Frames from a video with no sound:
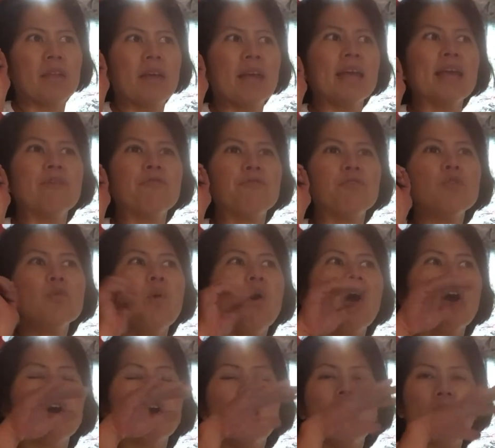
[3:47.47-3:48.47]
if you
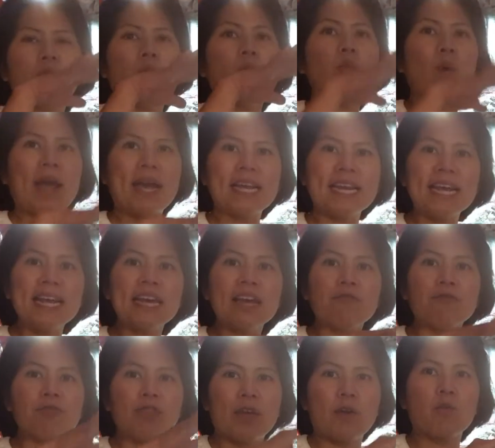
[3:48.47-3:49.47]
are
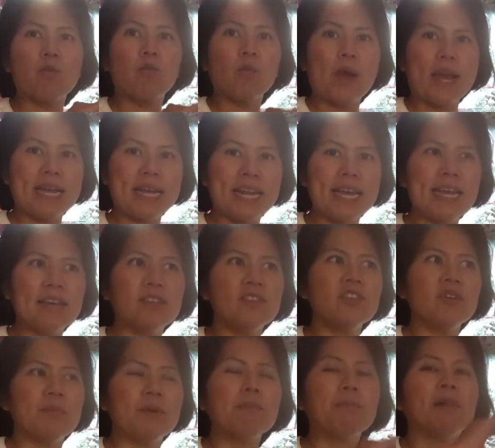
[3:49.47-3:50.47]
if they're waiting
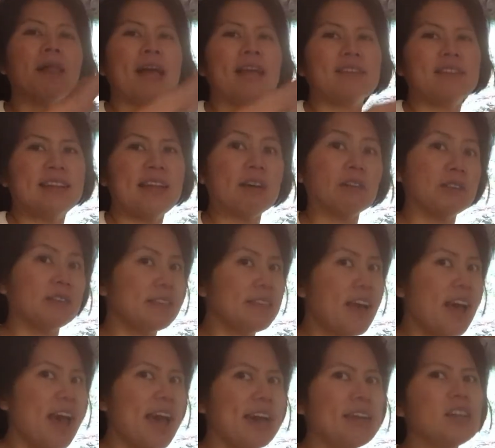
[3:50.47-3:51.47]
to be planted
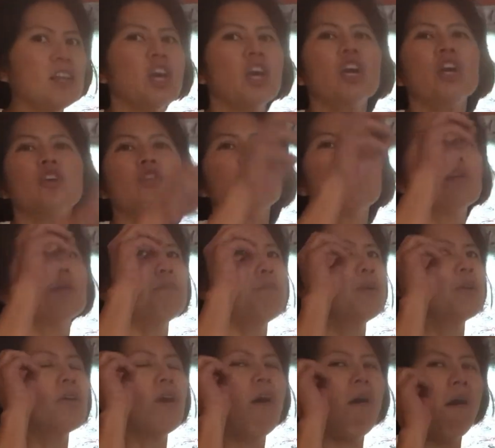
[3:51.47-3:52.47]
outside, you can
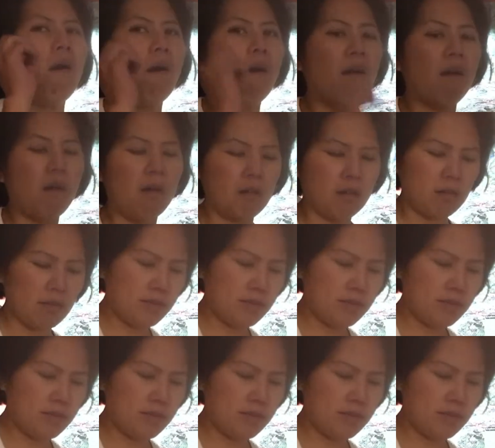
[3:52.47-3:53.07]
put all